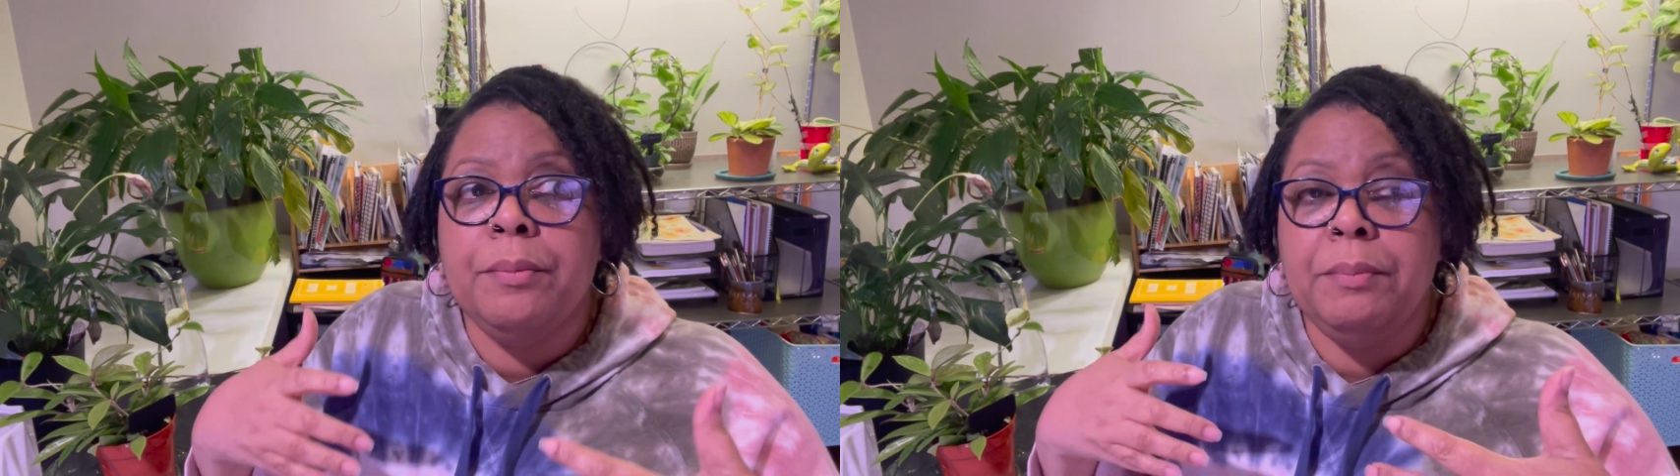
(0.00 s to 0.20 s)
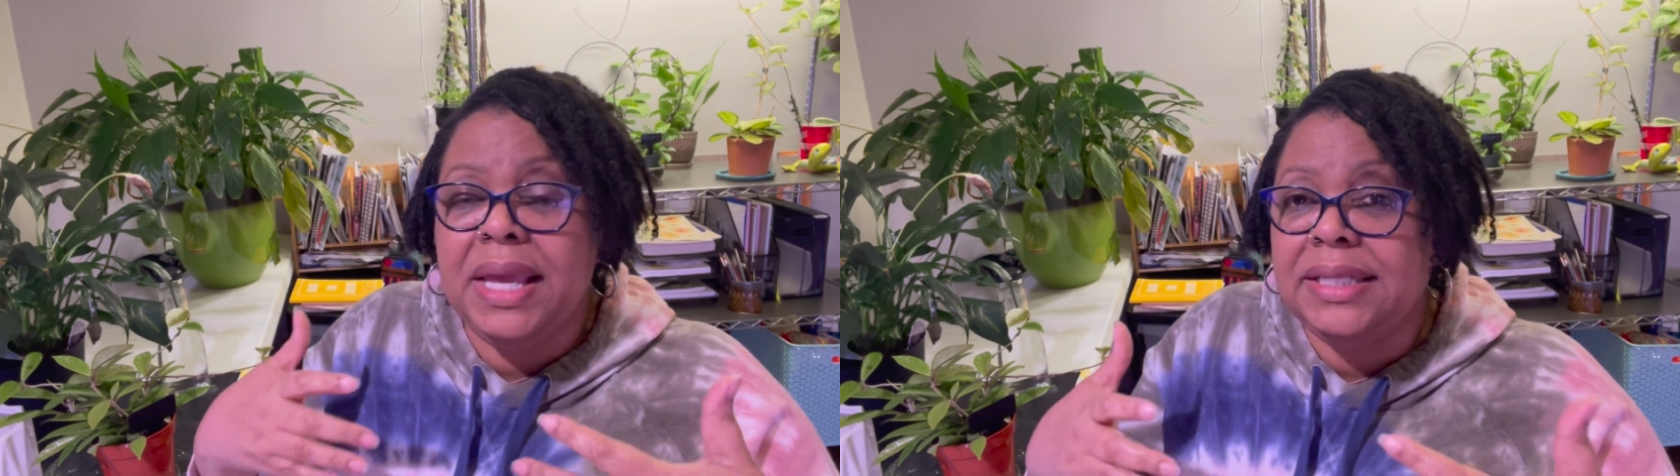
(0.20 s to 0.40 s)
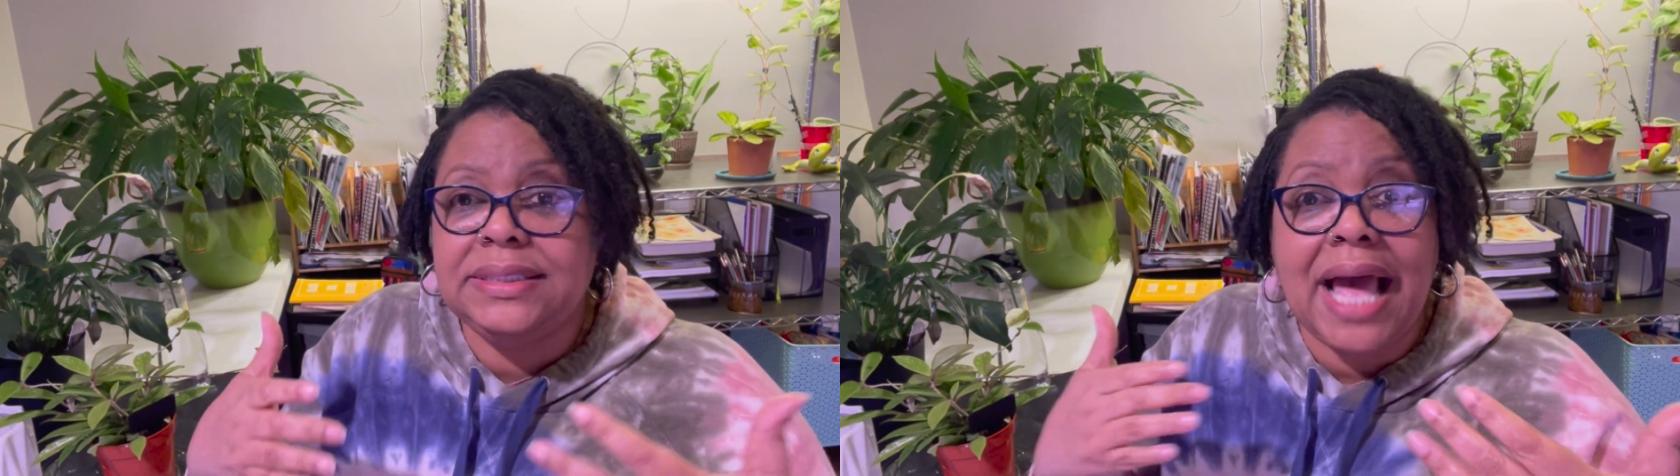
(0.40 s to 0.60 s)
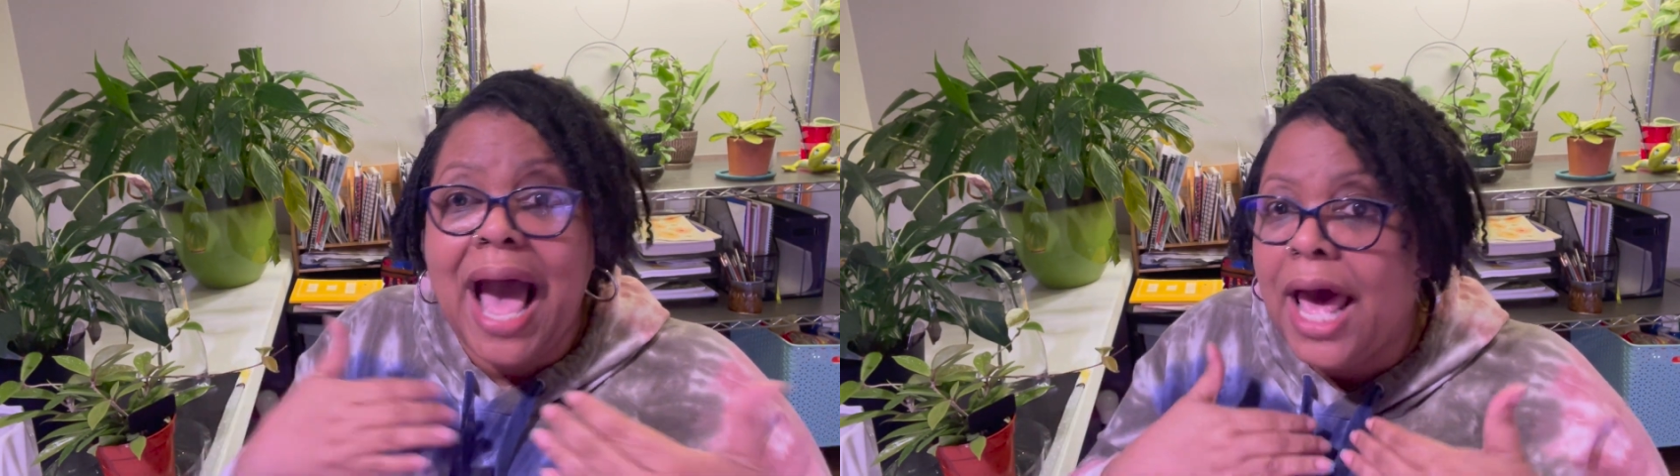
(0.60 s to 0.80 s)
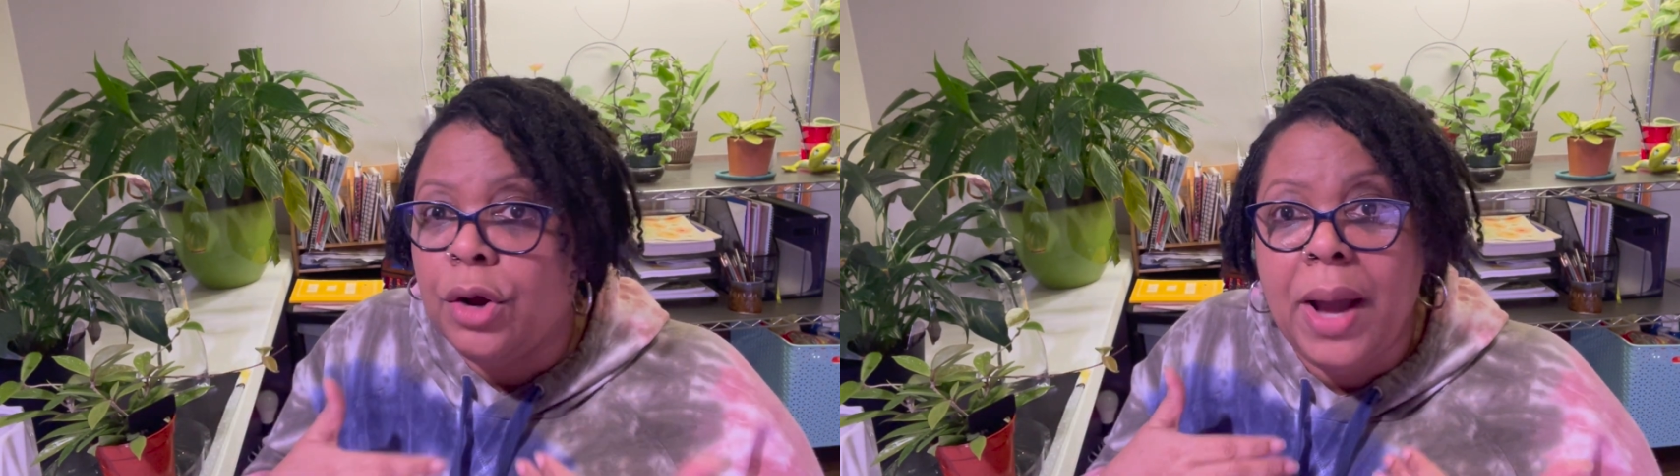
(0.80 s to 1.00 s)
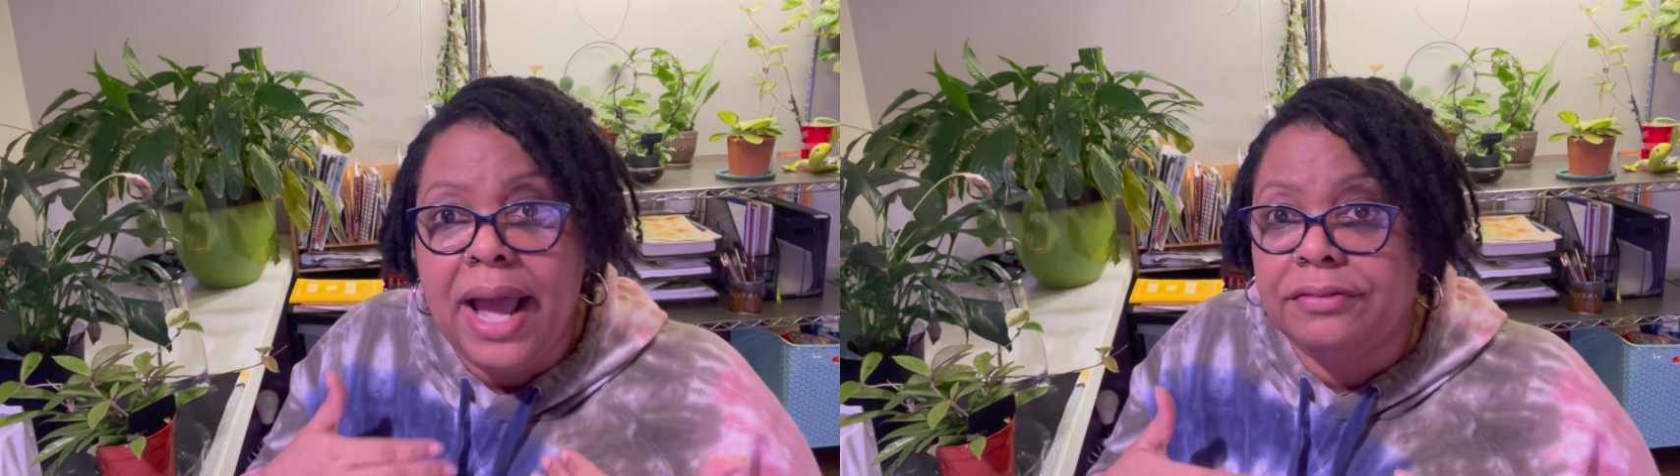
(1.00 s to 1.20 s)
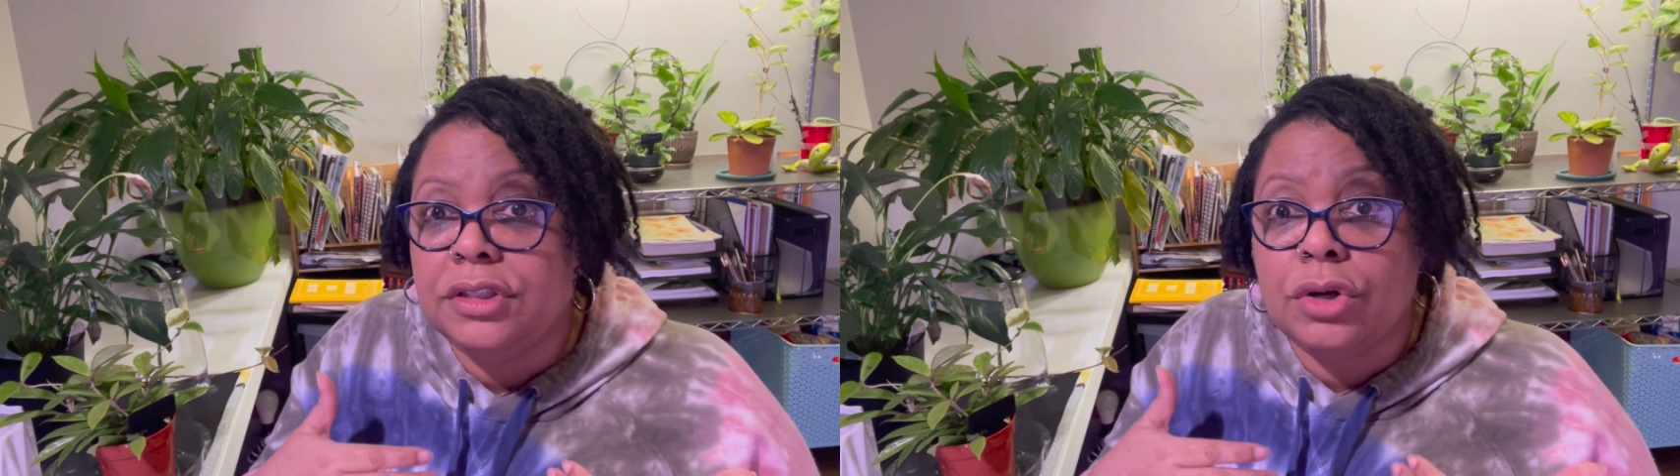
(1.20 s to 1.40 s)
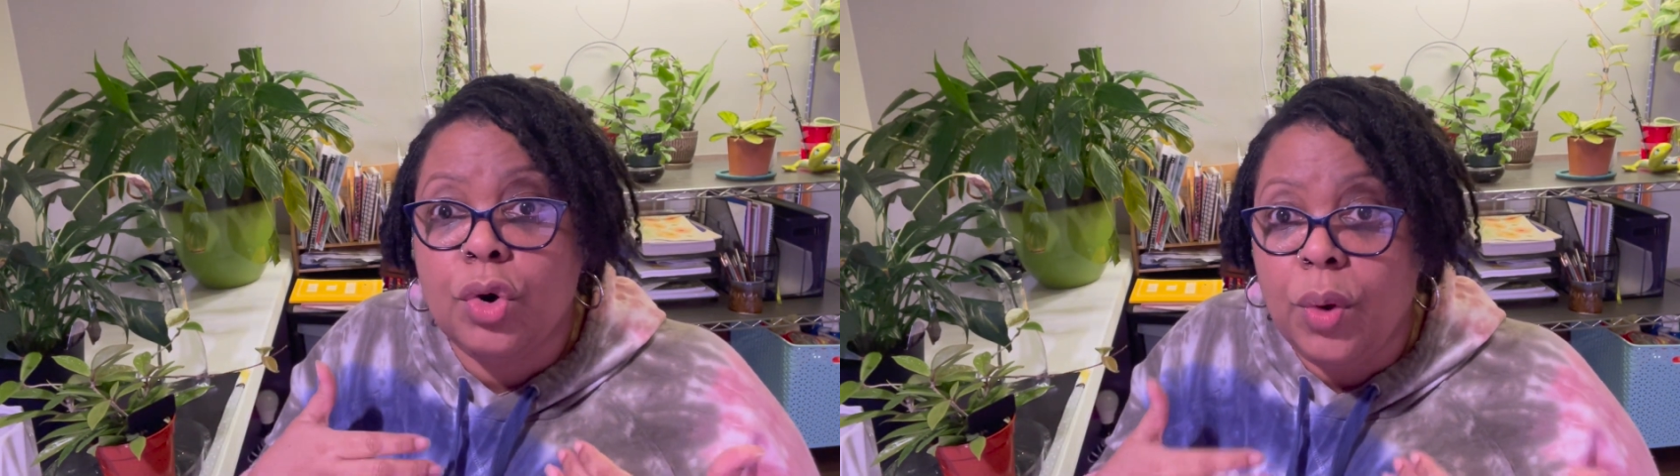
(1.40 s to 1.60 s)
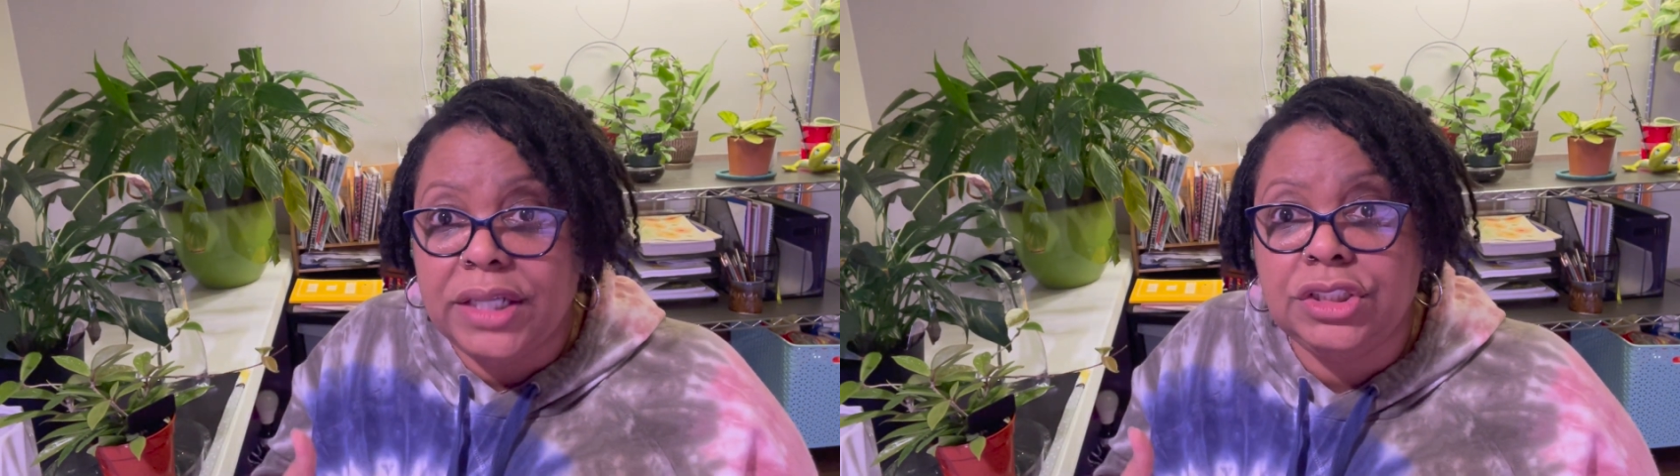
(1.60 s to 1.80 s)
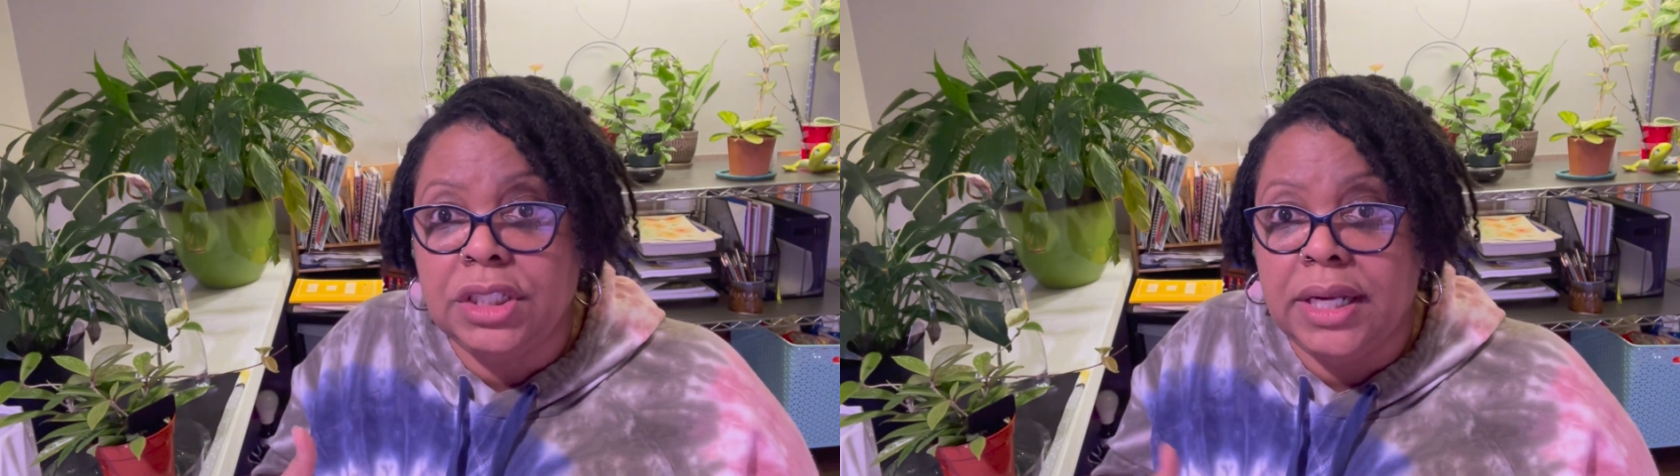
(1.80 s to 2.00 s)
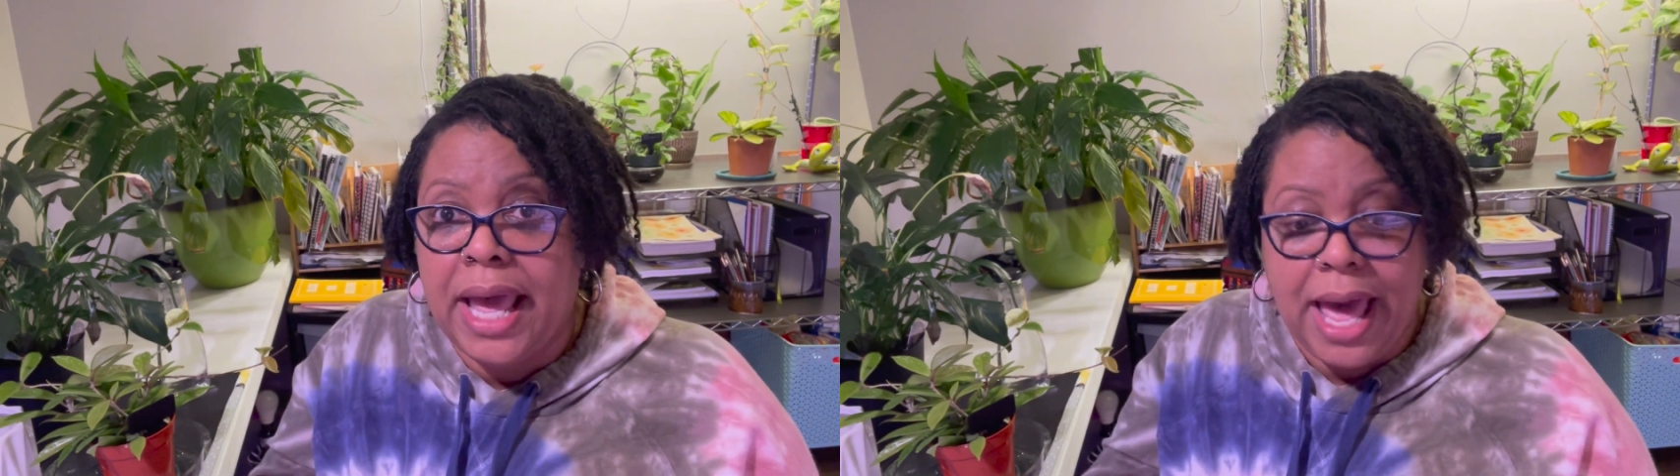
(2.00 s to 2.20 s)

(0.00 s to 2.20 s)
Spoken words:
means that I don't have to question that.